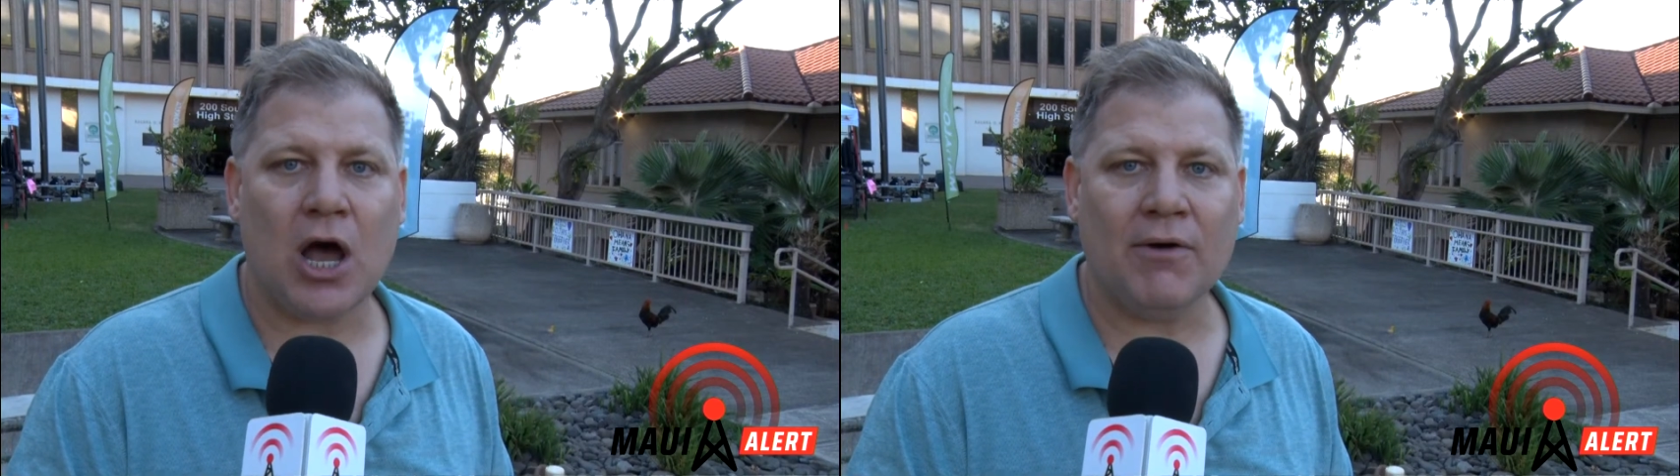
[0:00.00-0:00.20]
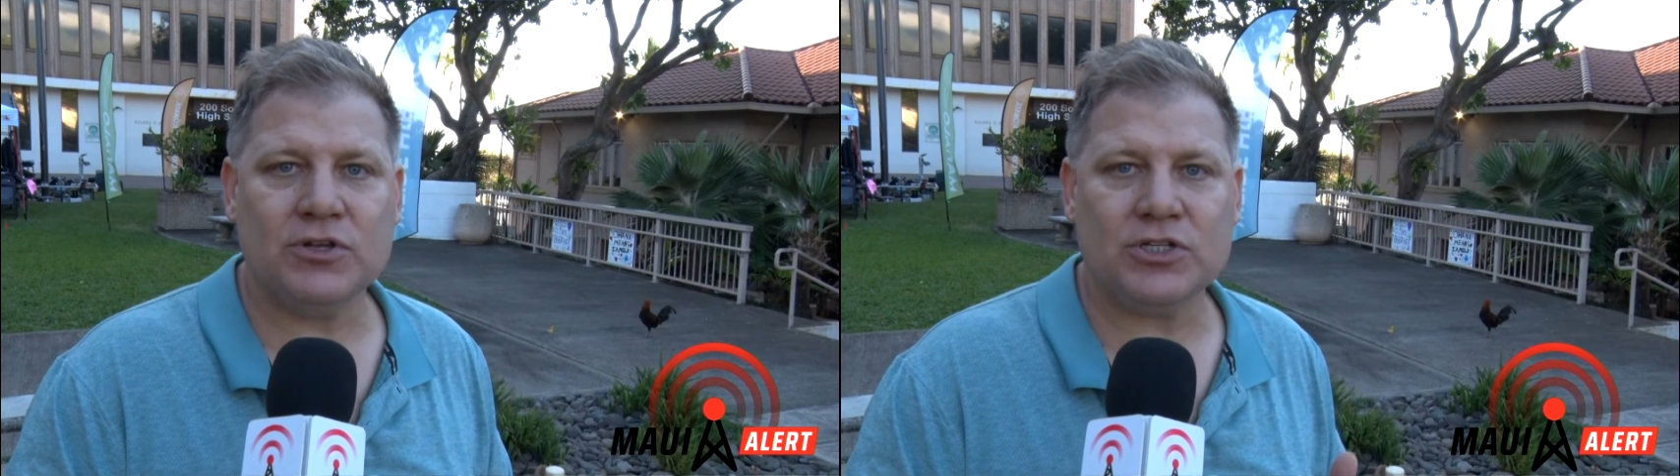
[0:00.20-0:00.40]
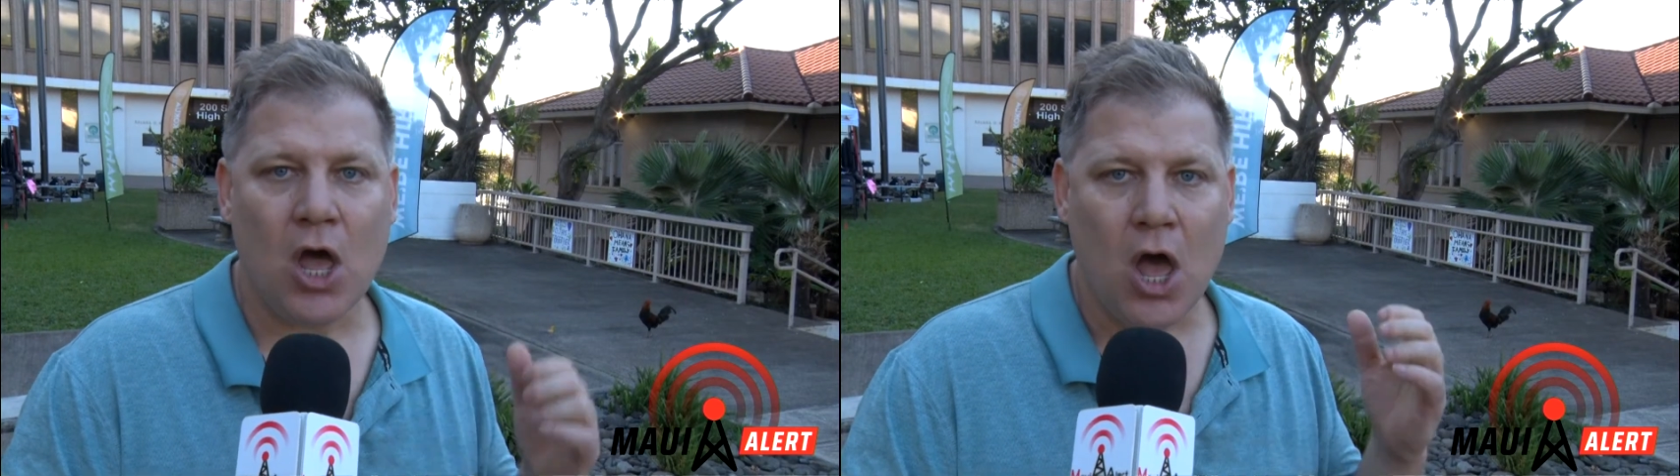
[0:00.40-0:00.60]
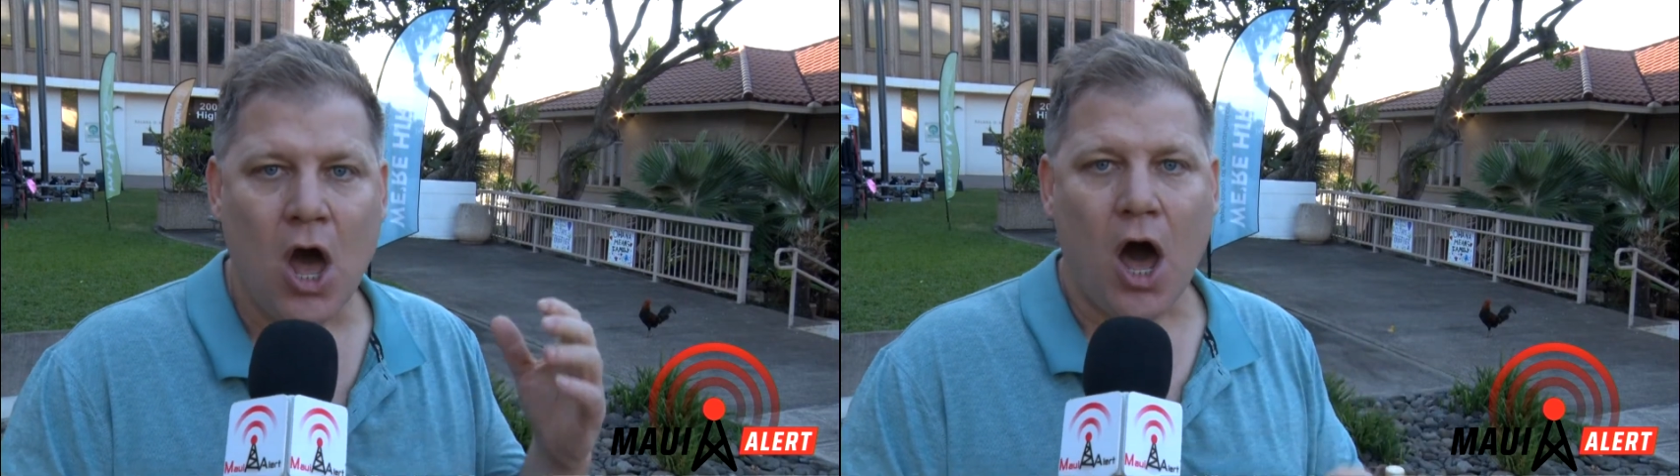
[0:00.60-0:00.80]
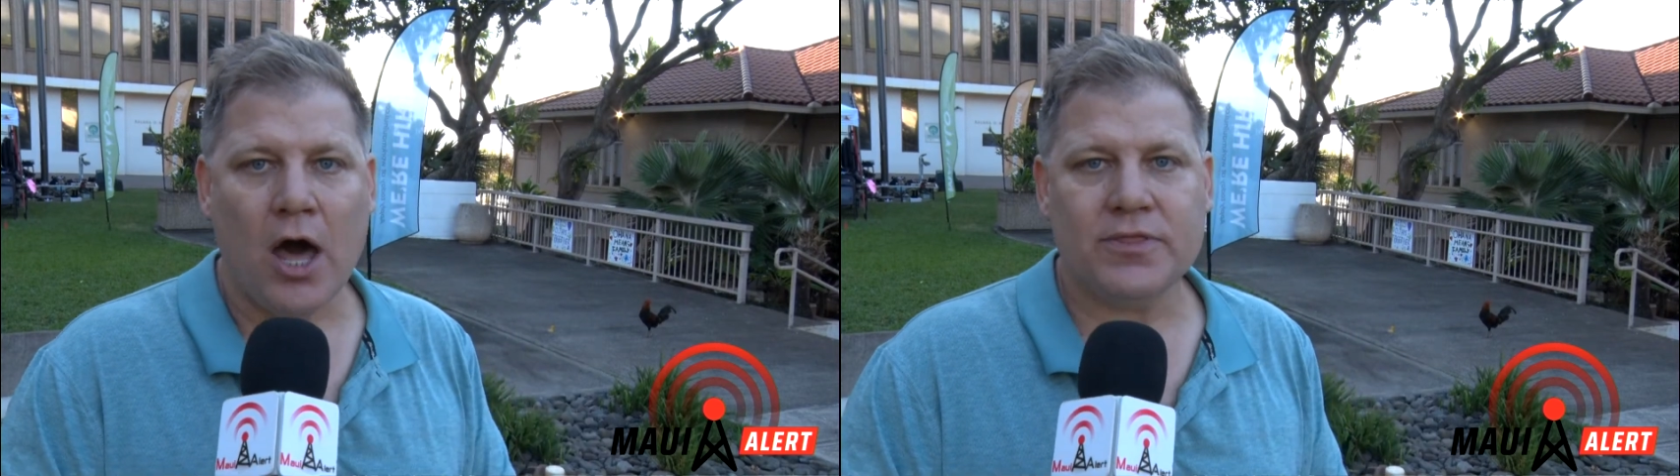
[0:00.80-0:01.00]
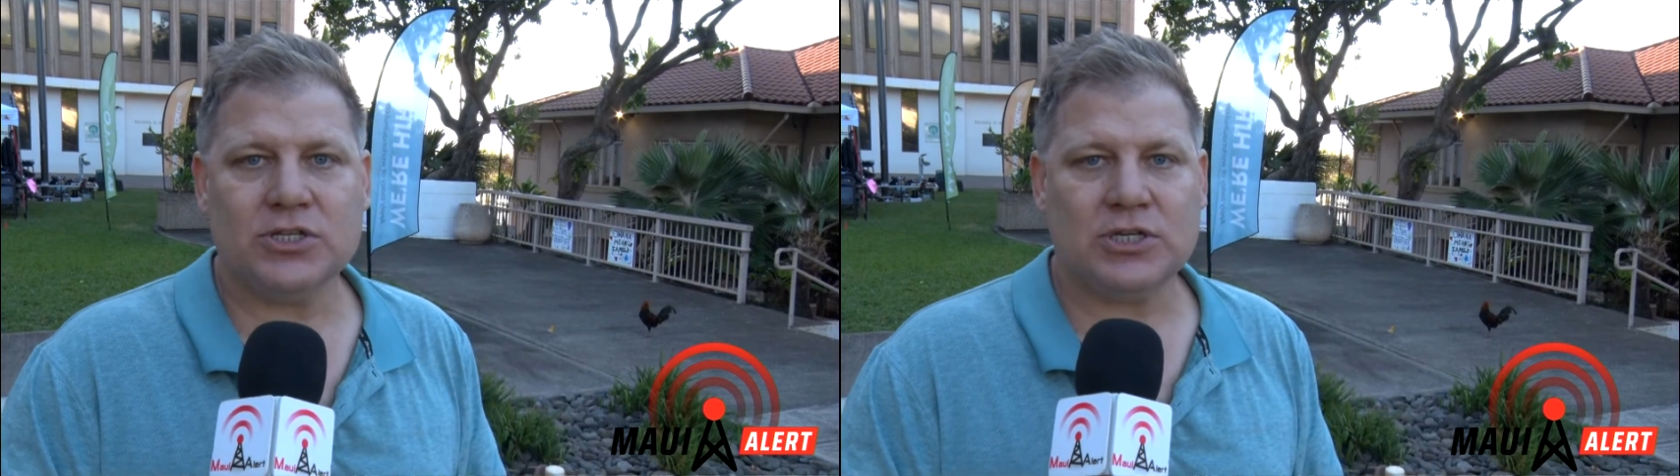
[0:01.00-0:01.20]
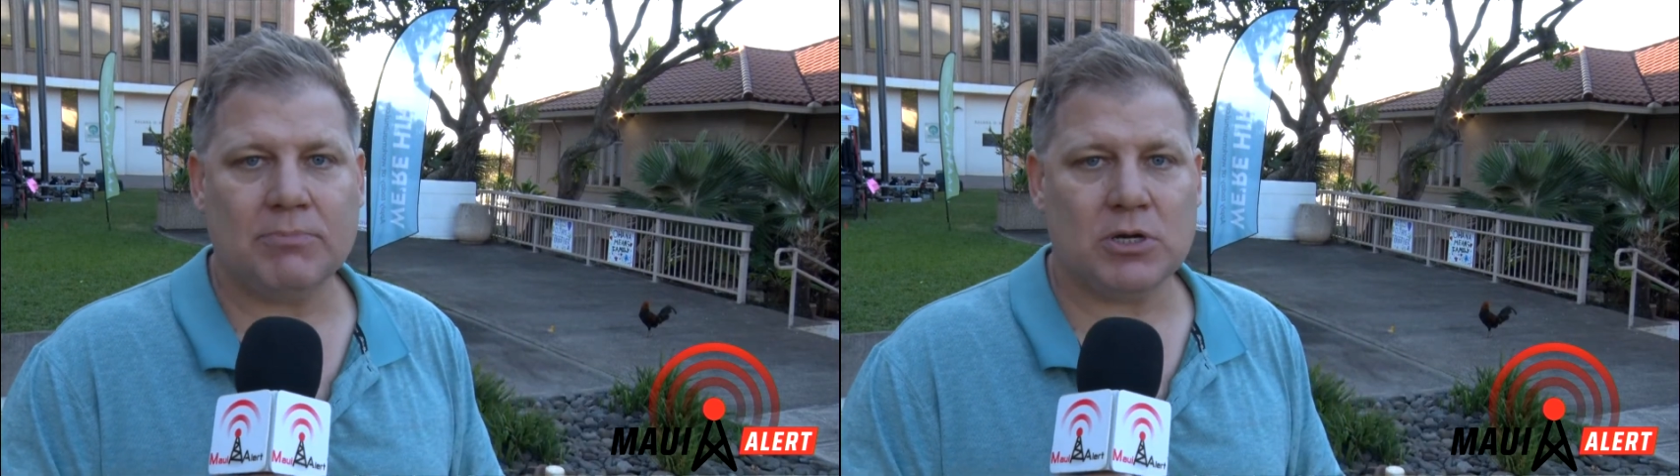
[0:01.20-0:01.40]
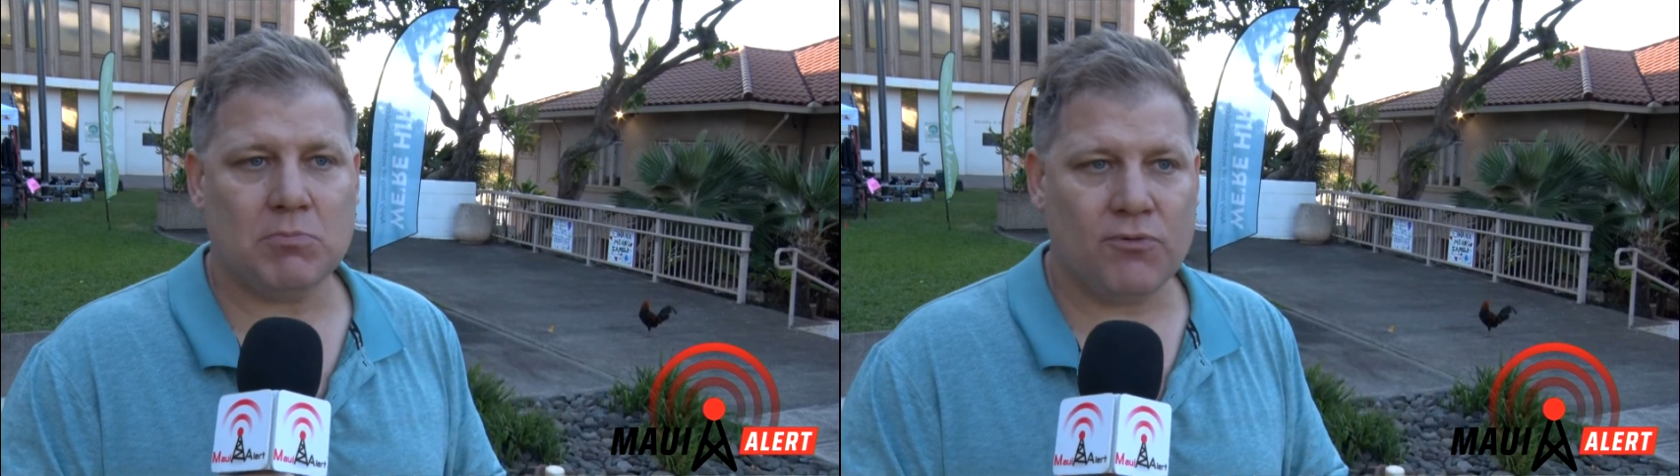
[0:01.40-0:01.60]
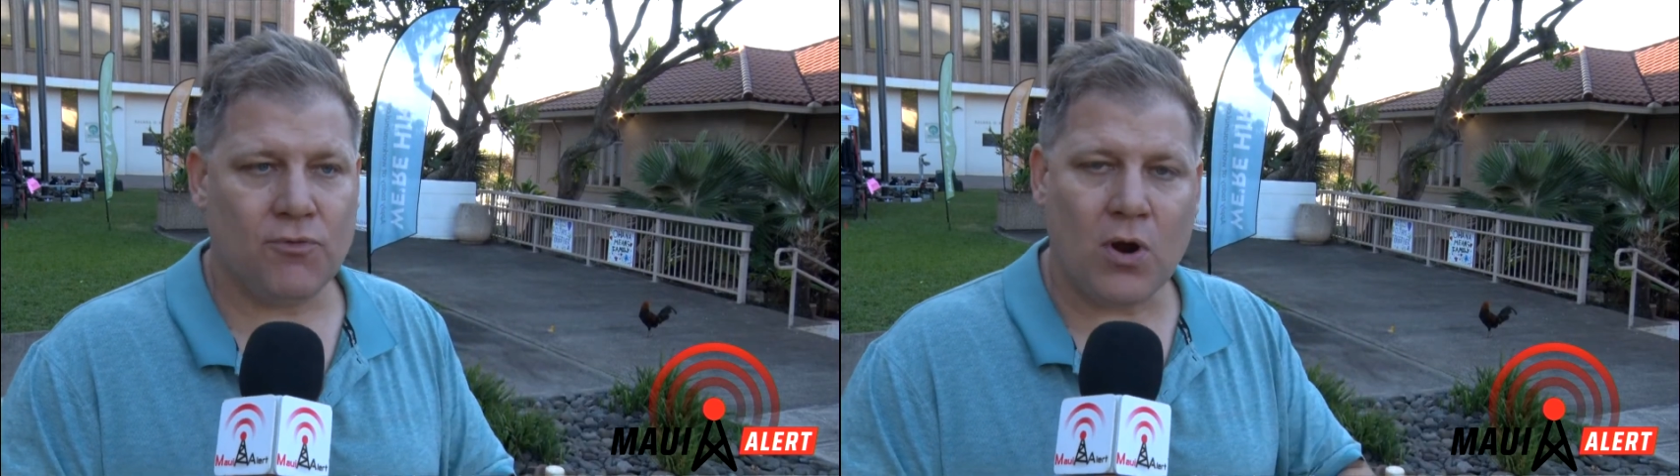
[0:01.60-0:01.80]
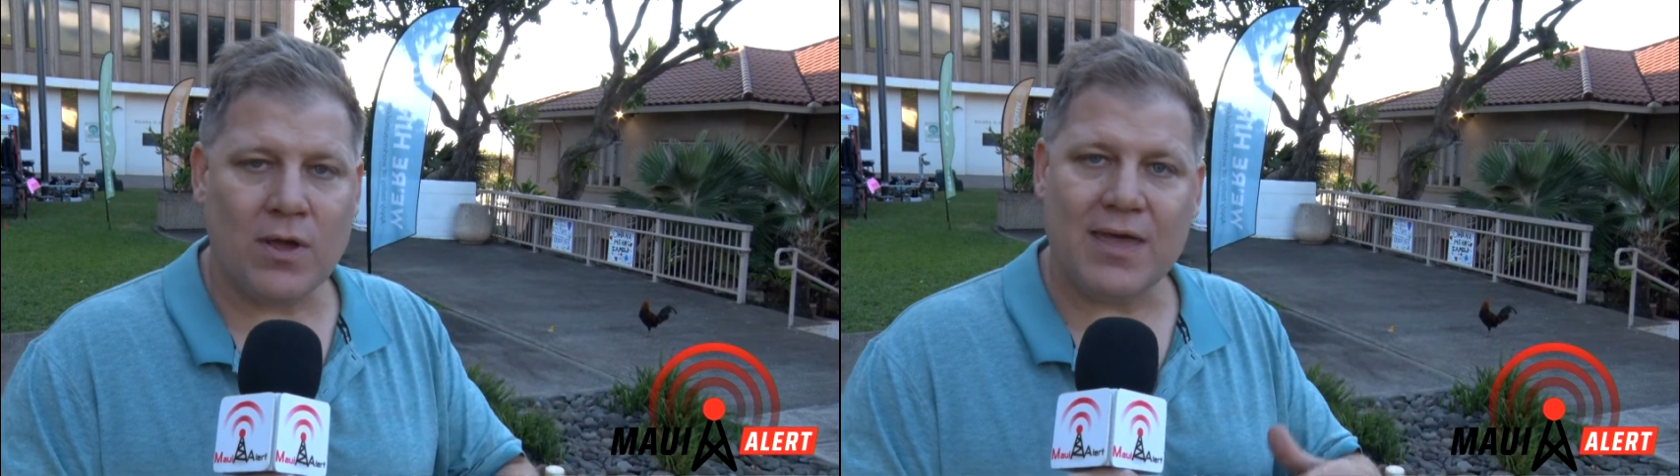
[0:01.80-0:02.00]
office on this subject before.